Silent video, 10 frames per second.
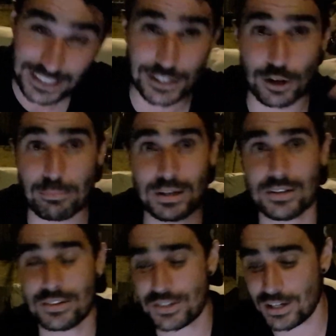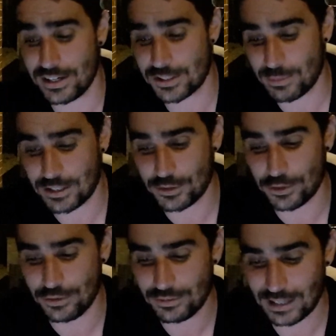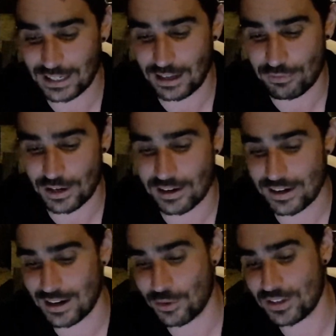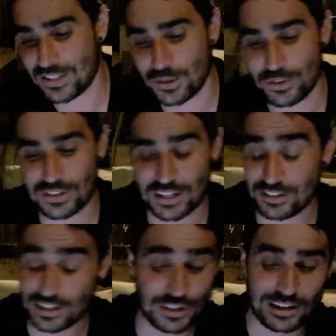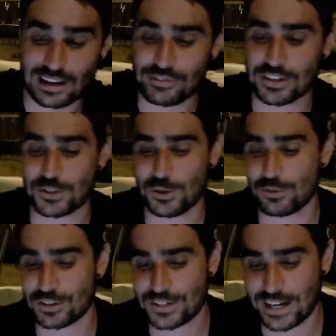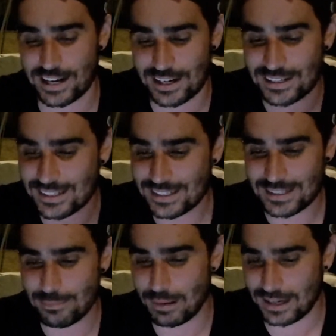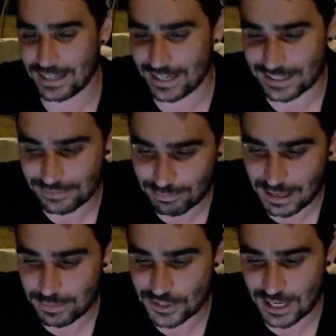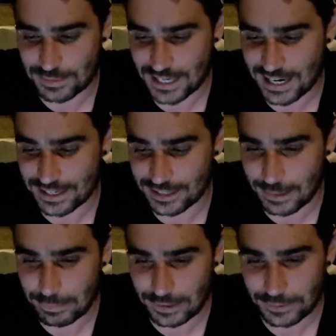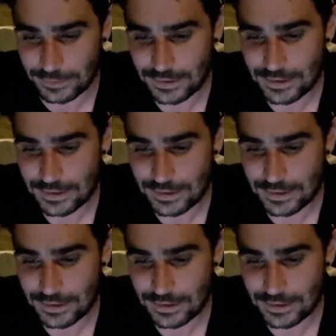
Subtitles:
You're not bigger than science, my dude. I love you, and I'll continue to love you till you retire. But yeah, maybe time to hang it up, eh?